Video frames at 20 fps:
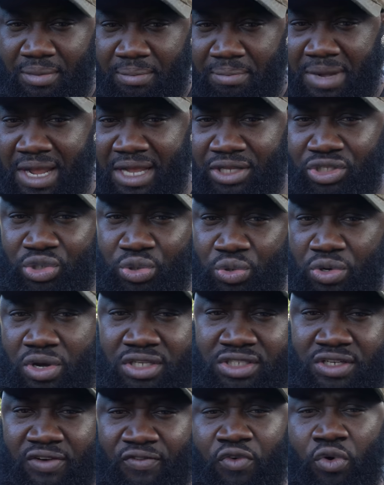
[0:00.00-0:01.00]
made
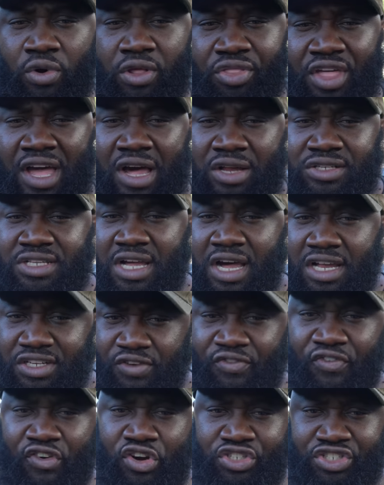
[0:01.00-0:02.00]
$240,000
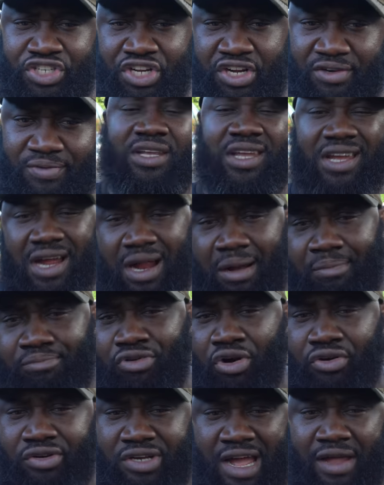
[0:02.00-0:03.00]
the first year. Yeah, I
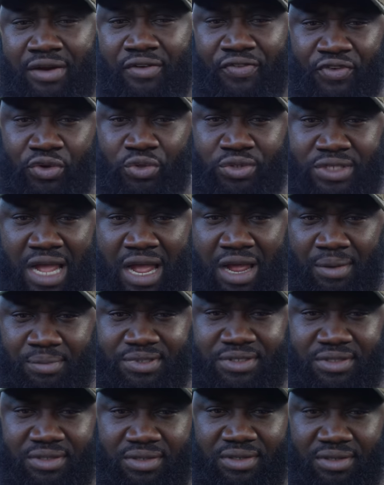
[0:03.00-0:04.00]
broke down a few
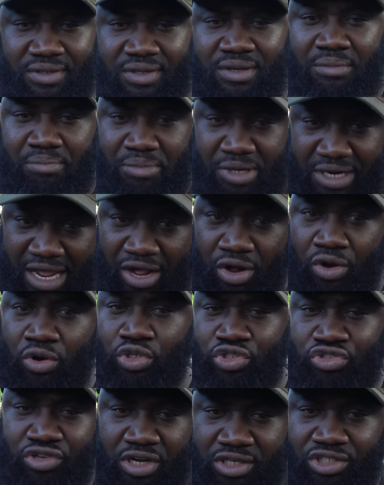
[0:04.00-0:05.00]
times. But that
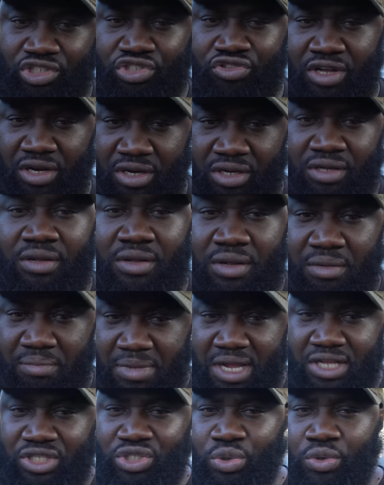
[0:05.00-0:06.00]
old truck and trailer
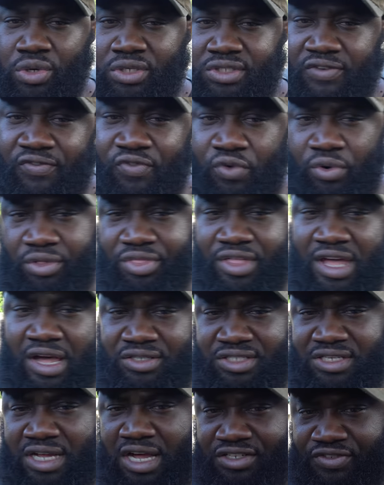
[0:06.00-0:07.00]
made $240,000
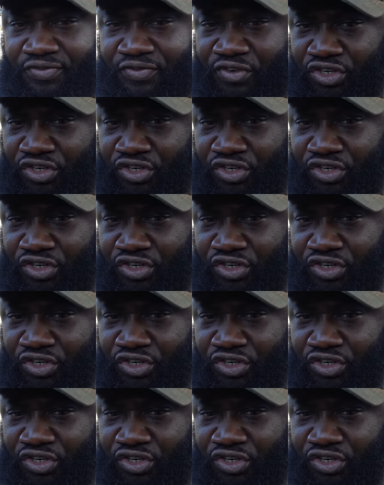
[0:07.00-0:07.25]
the